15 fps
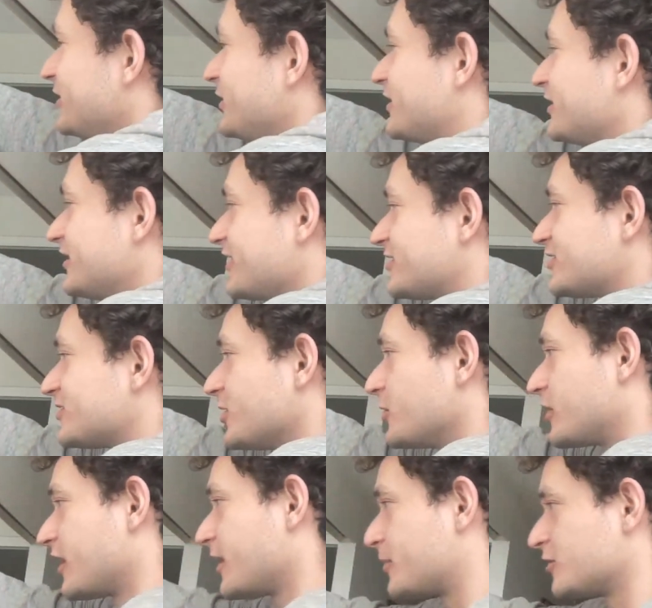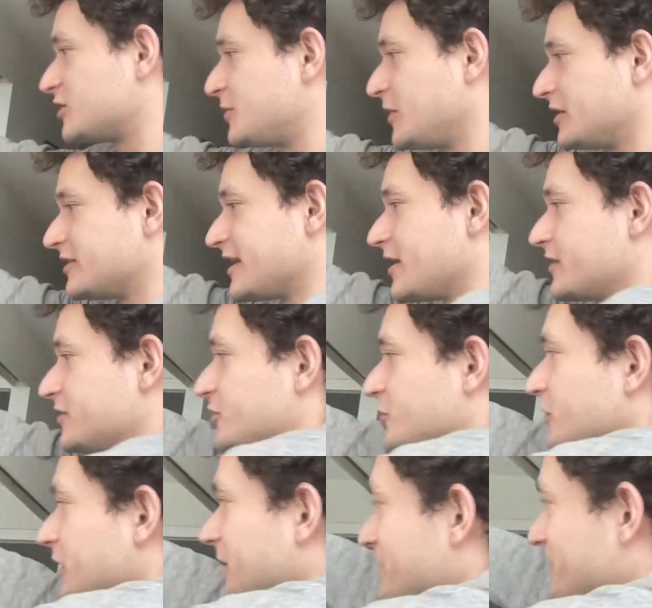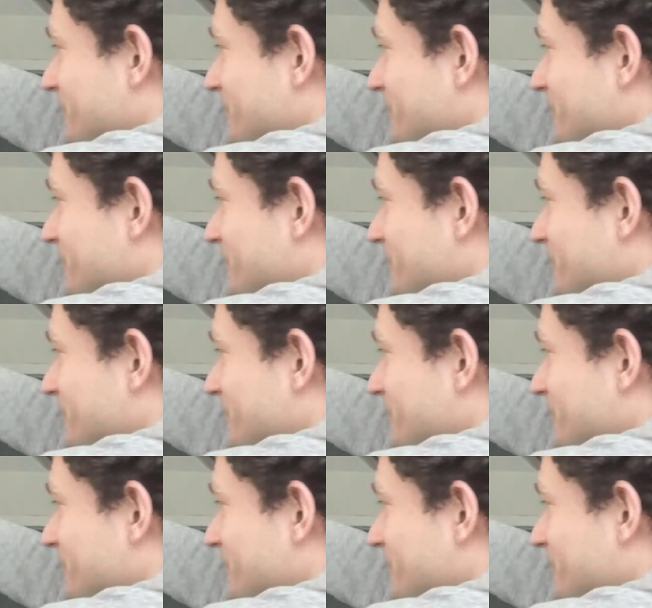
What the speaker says: can like slow it up or speed it down as you need.